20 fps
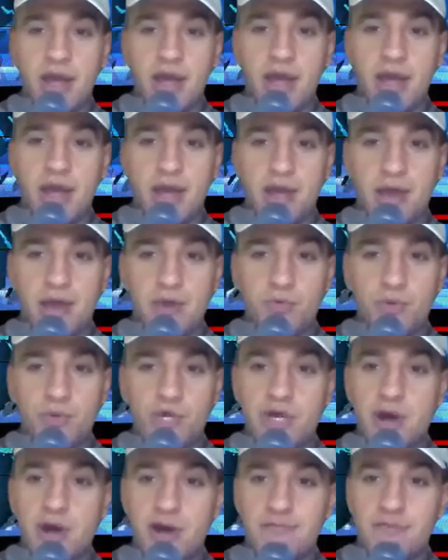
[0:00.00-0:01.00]
and
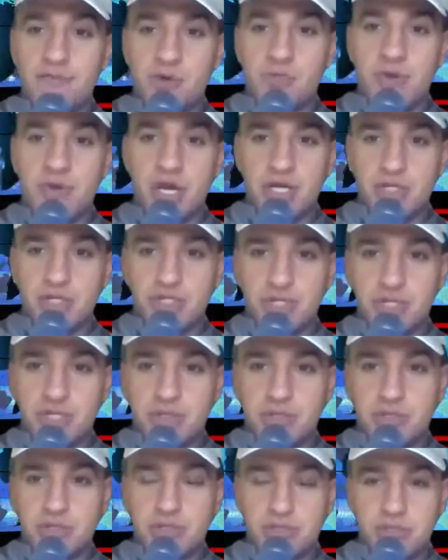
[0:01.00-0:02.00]
recover
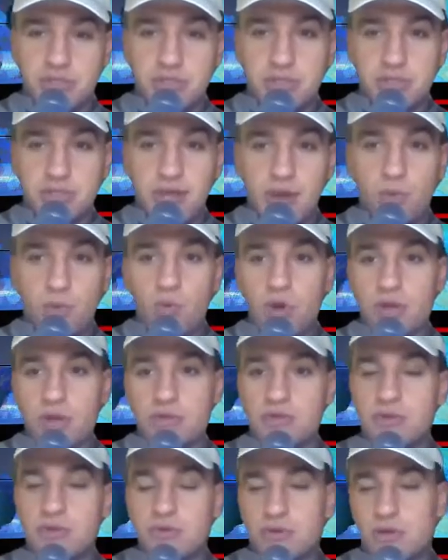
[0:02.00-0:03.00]
patients that
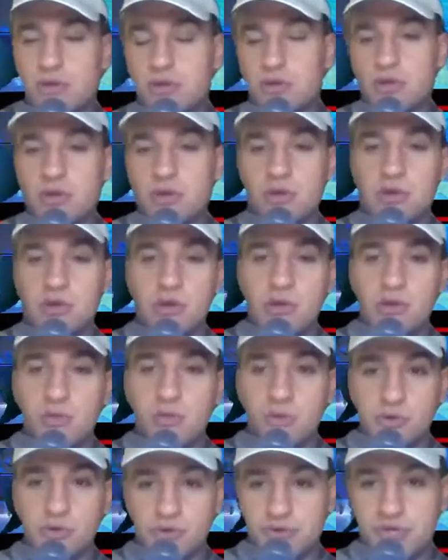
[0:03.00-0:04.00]
once
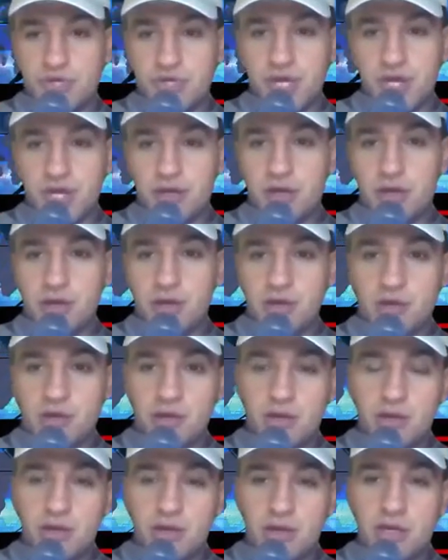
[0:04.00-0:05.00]
were sick
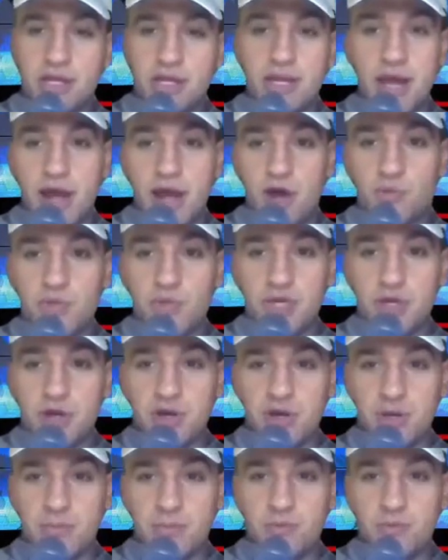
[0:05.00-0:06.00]
can now
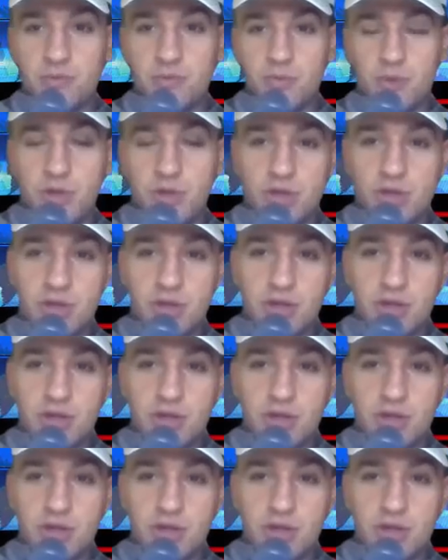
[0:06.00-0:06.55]
become